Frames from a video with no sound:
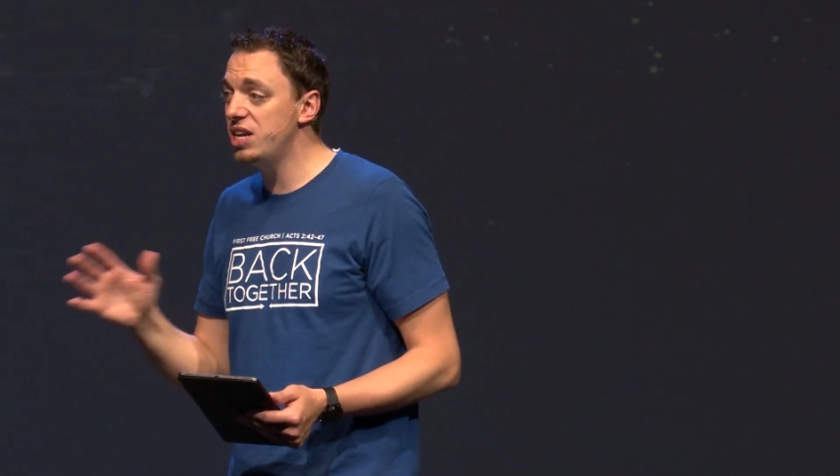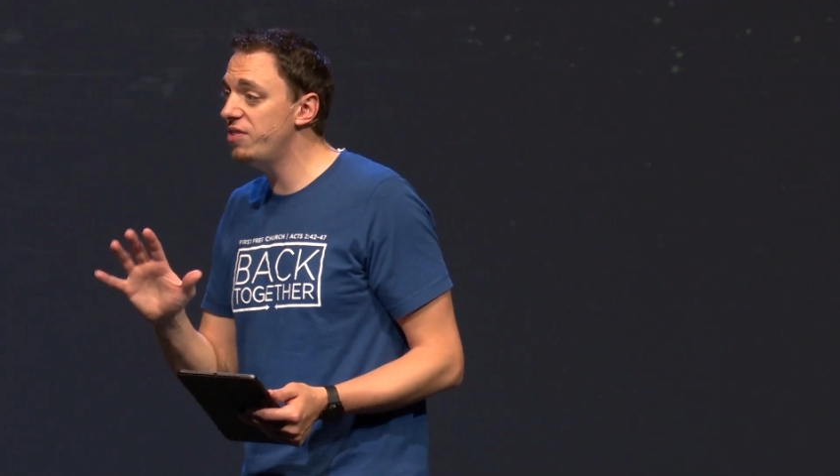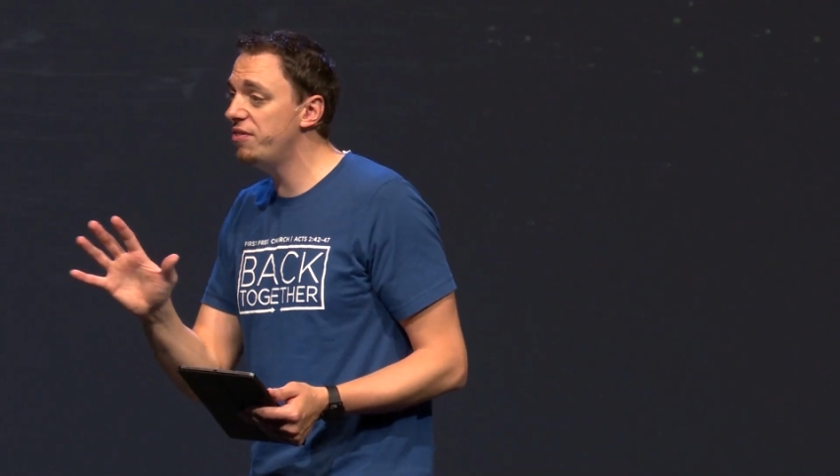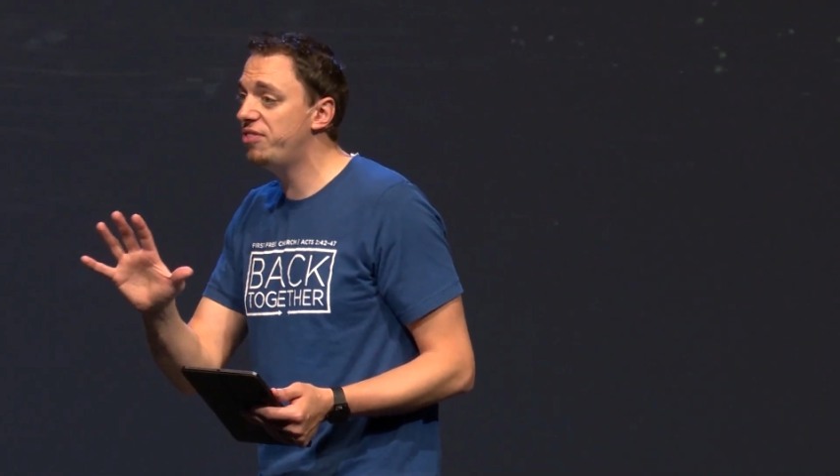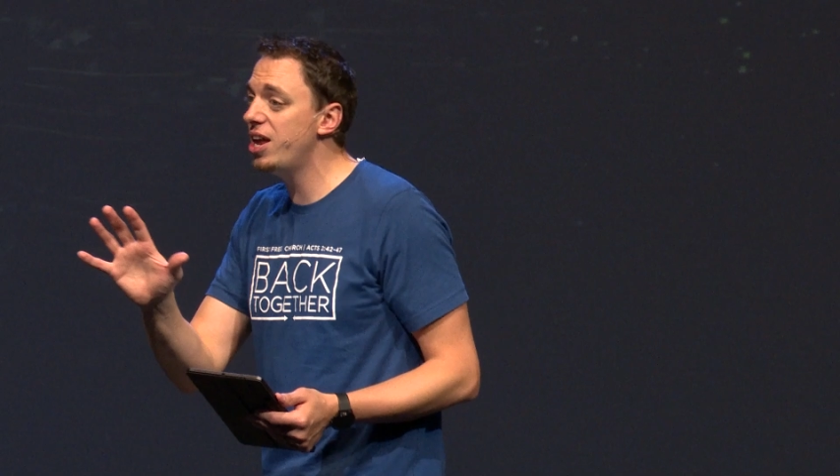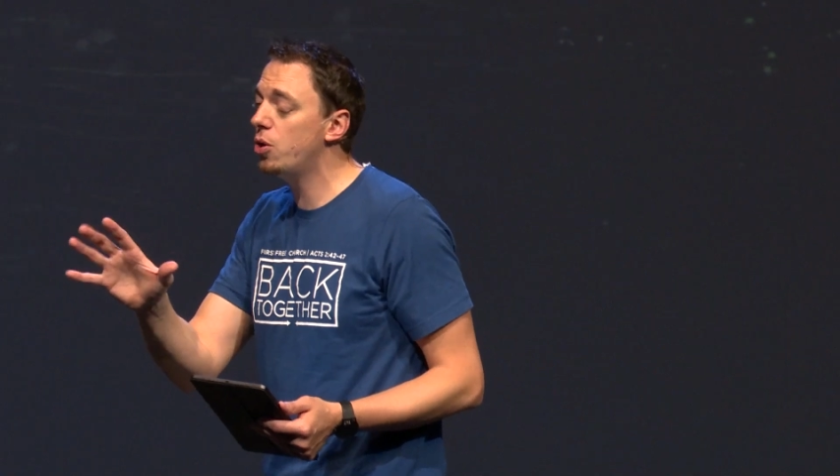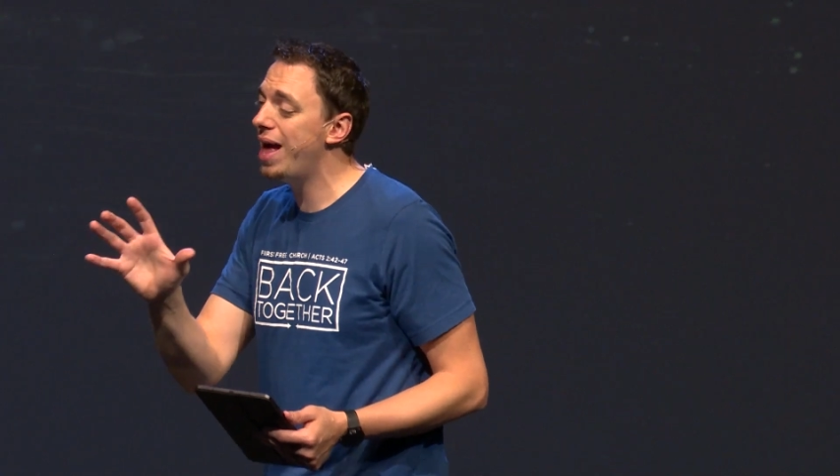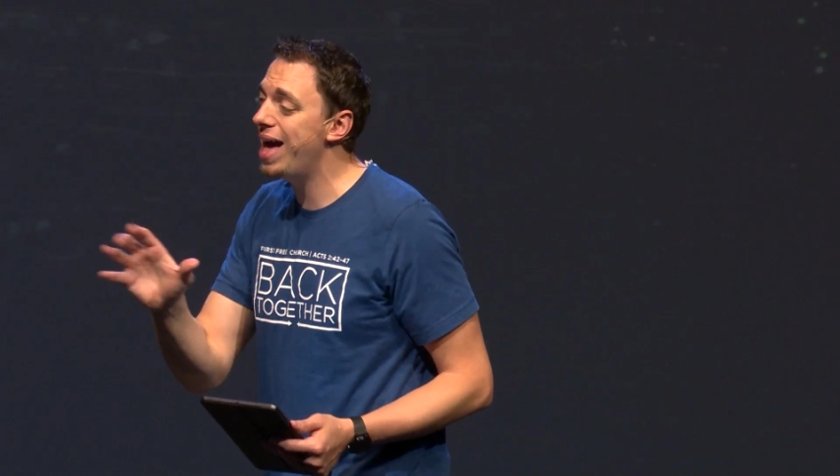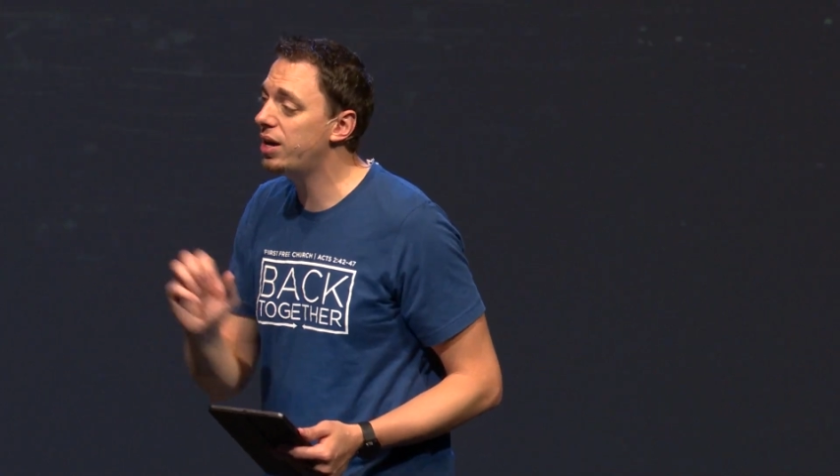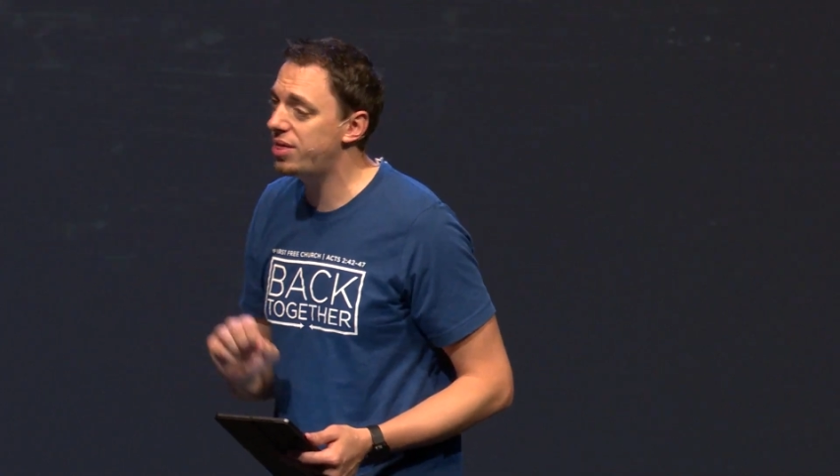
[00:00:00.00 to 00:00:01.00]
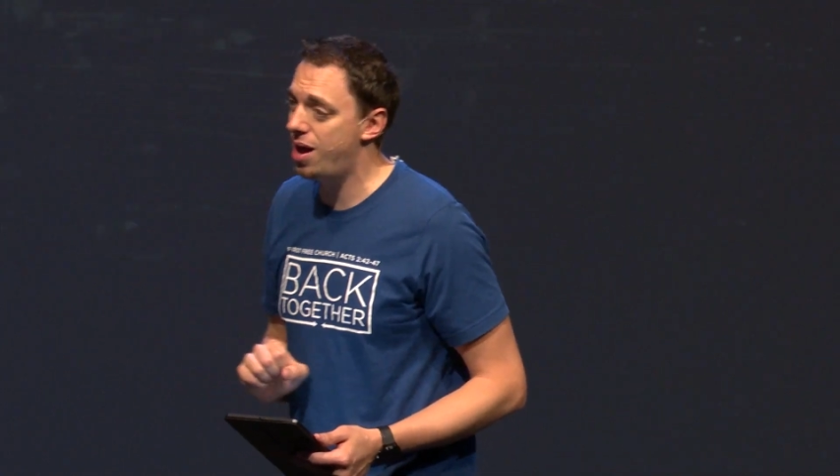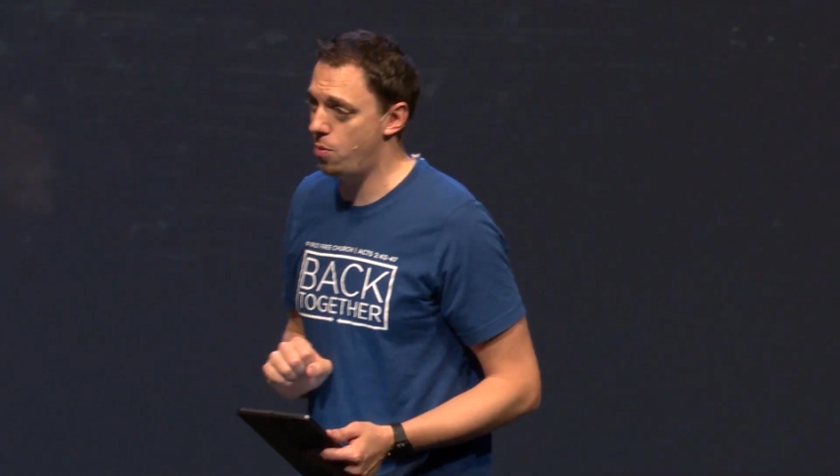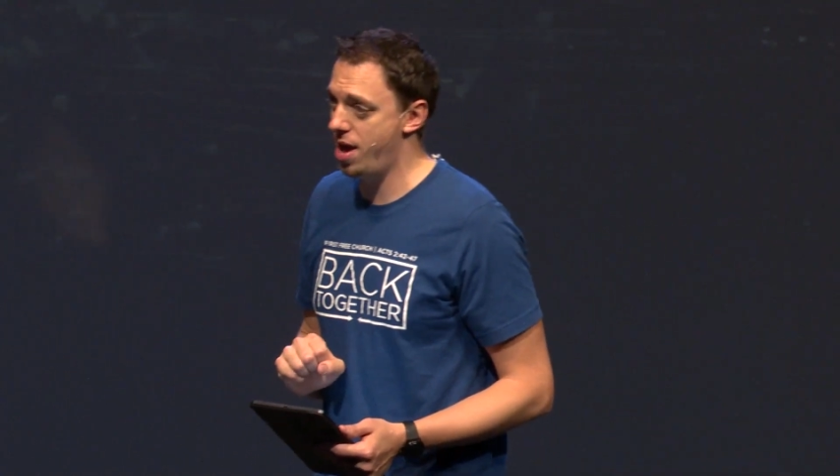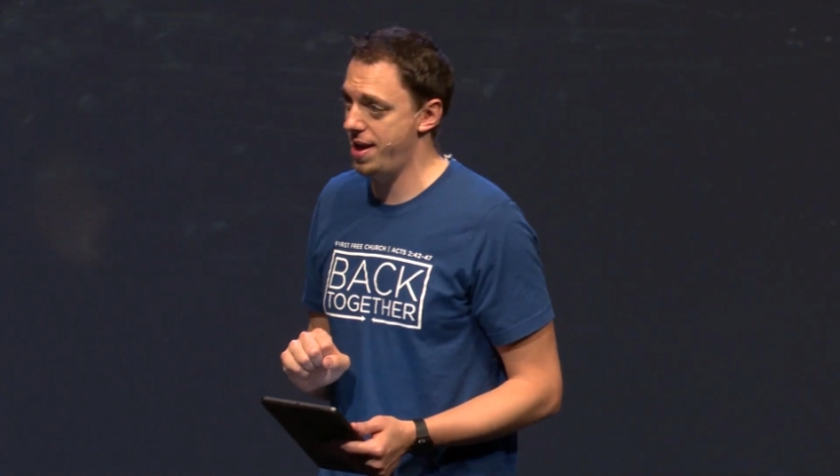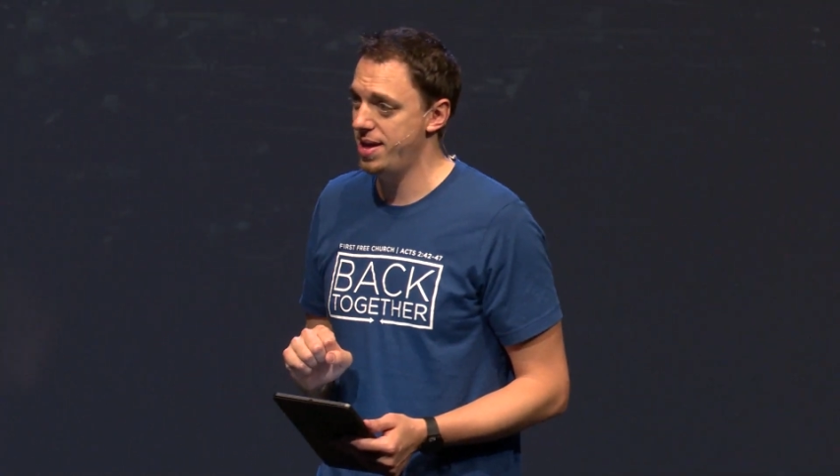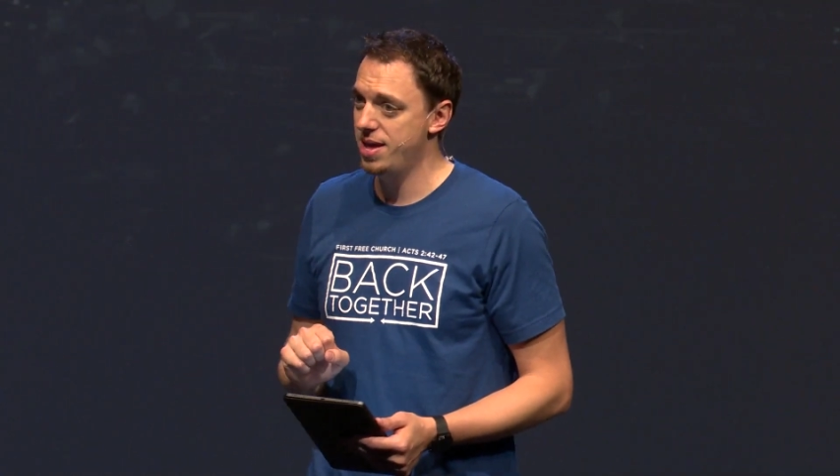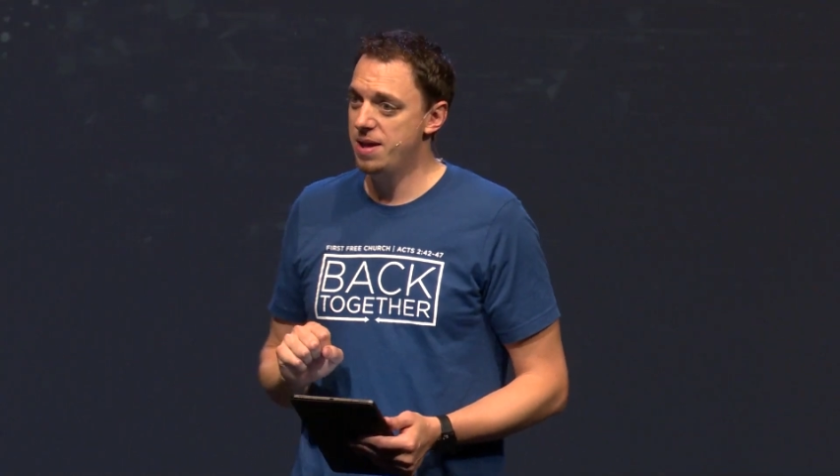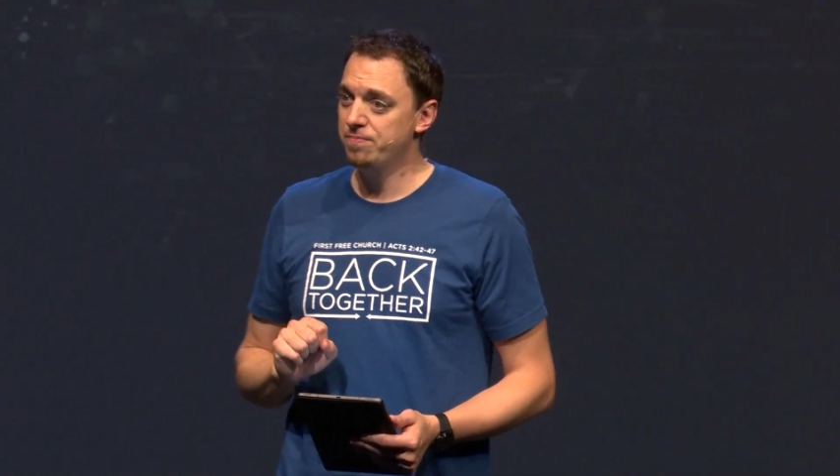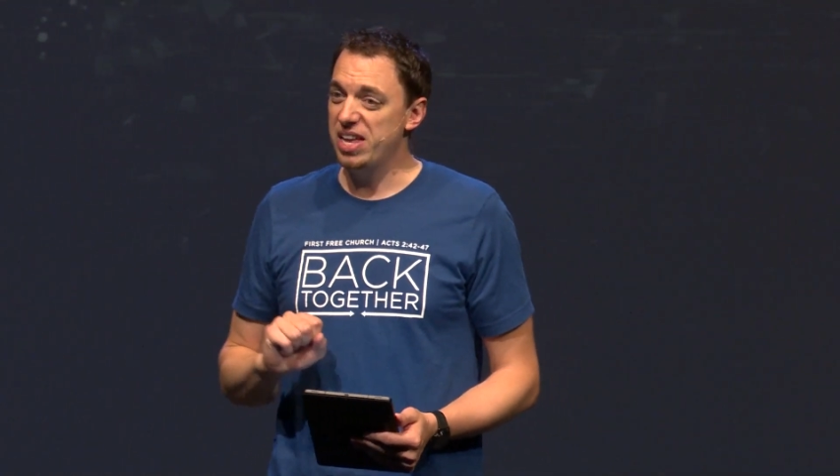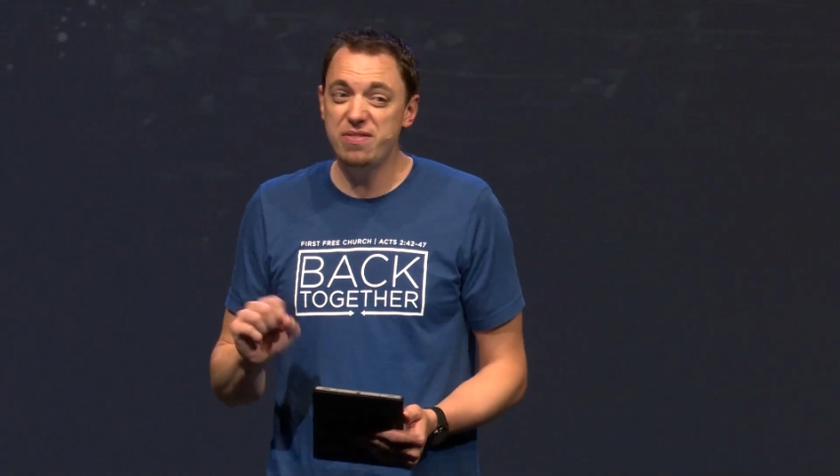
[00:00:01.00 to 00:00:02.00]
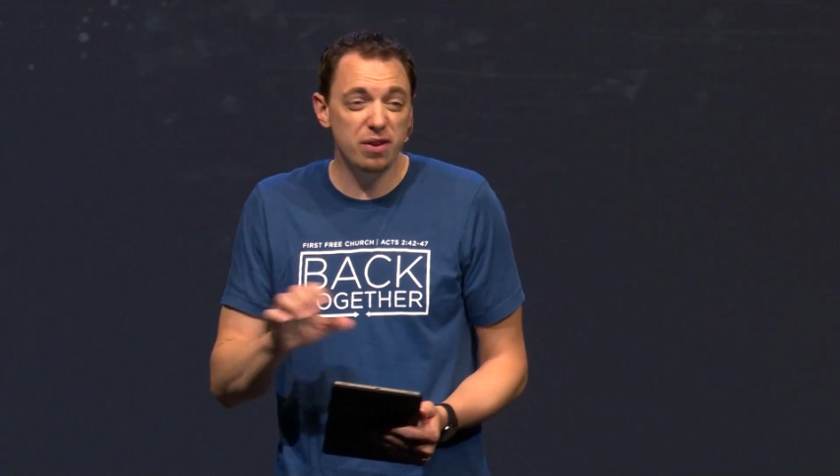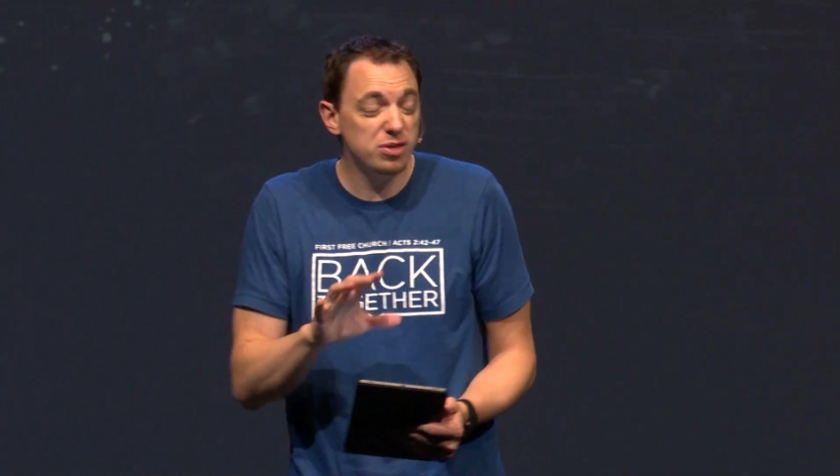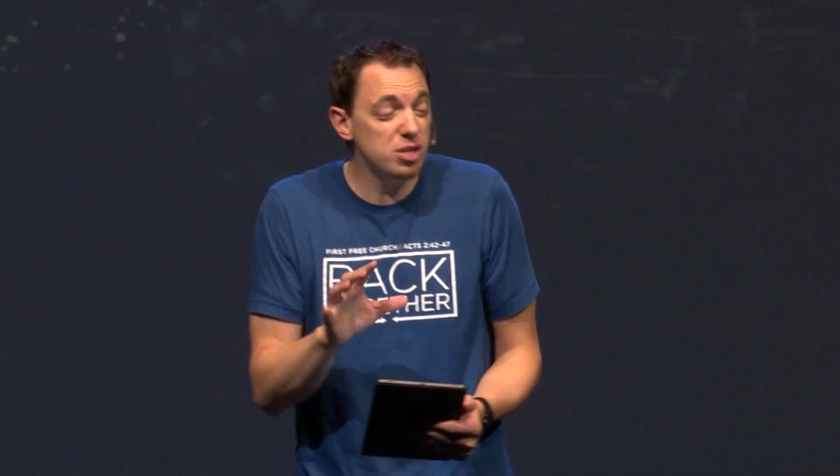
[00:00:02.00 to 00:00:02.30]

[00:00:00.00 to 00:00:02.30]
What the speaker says: even if they don't act that way, even if